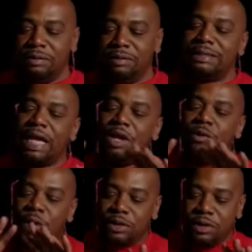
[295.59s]
let's say he
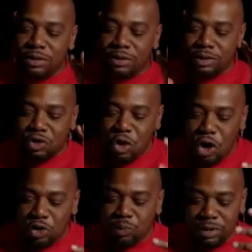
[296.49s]
wasn't
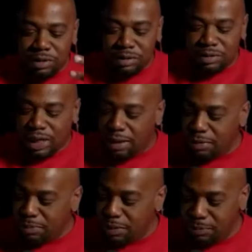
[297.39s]
charged with
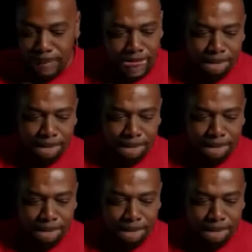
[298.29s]
scamming people,